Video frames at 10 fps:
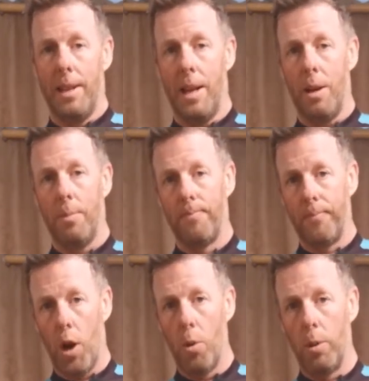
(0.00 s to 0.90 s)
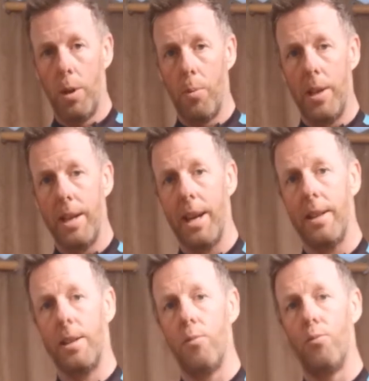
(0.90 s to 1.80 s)
Now, only when you
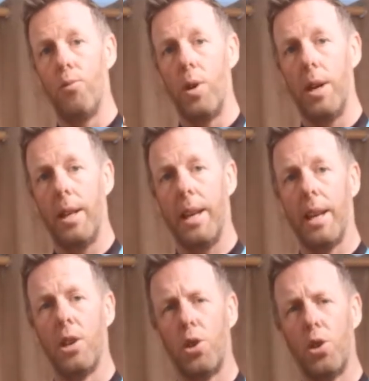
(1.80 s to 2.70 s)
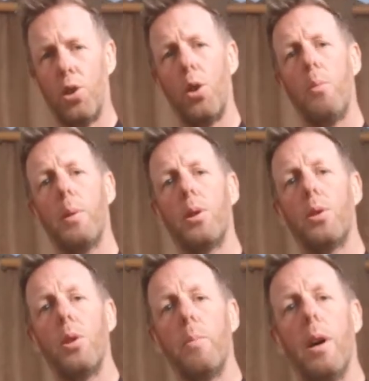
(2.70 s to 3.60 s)
get the really super,
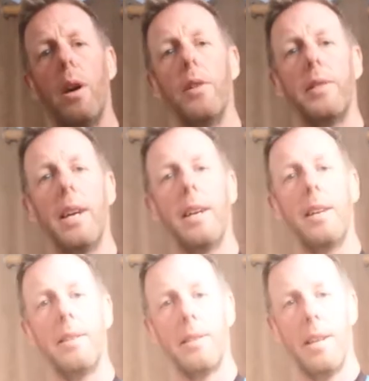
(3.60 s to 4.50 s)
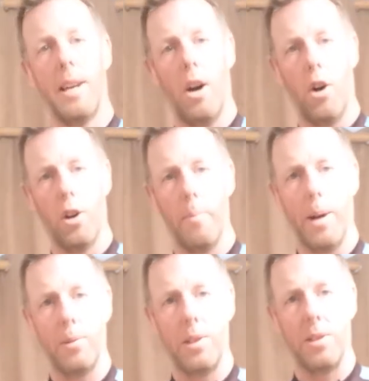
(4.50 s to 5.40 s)
super hot days on a
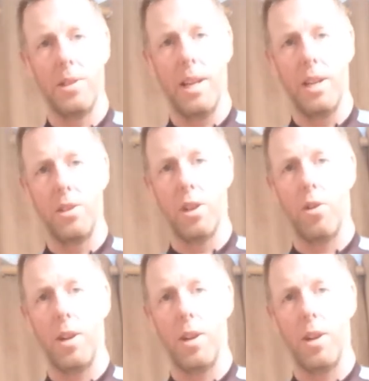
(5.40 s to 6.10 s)
mountain stage in a